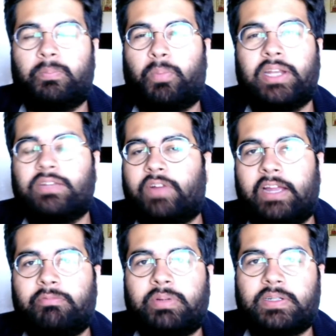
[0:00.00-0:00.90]

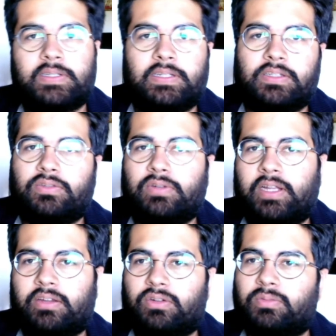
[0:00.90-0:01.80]
0.5% to
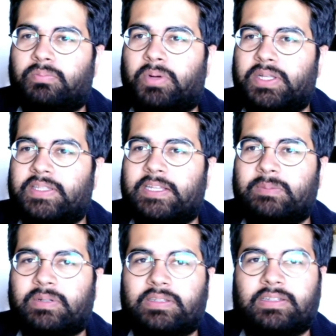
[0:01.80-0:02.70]
like,
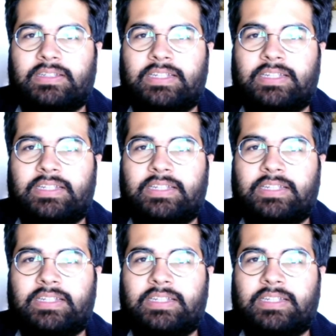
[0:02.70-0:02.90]
0.6%,